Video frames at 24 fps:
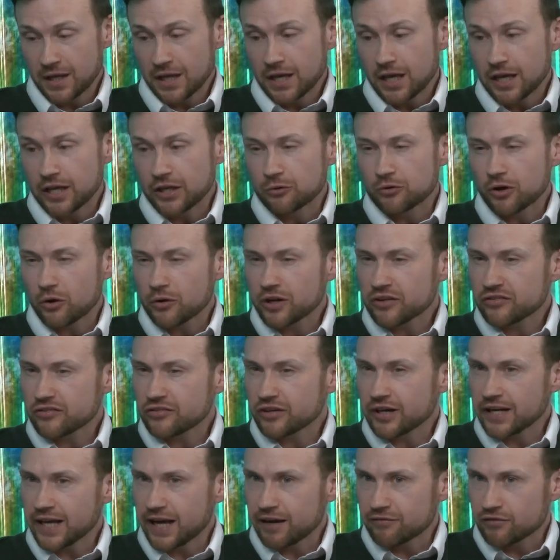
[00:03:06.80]
You don't
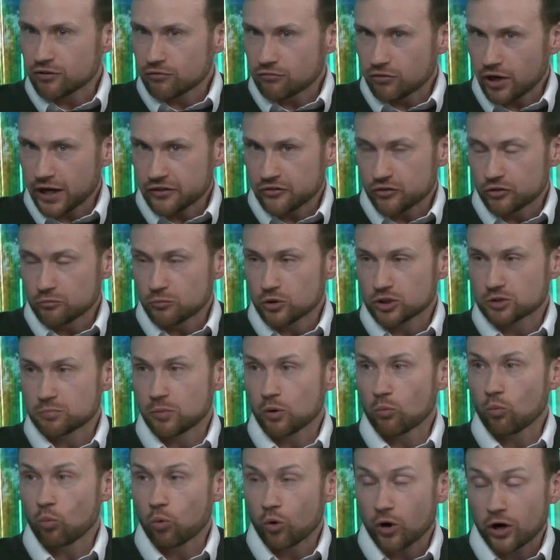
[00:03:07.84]
necessarily have to write too much,
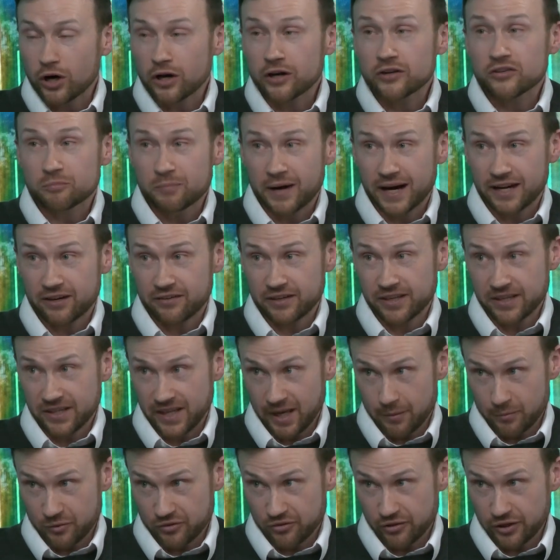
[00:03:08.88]
but words matter in
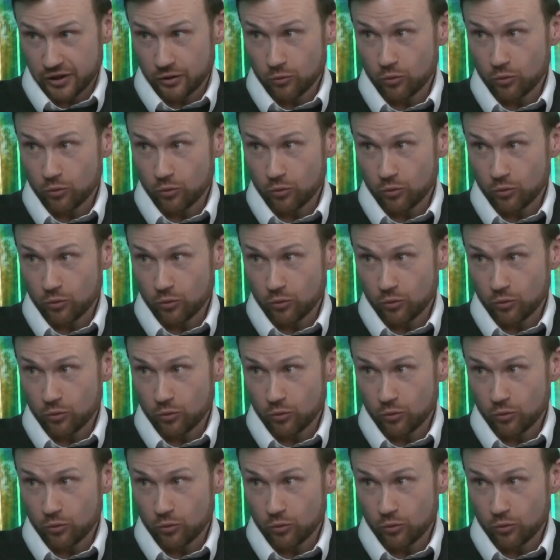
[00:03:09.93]
chemistry.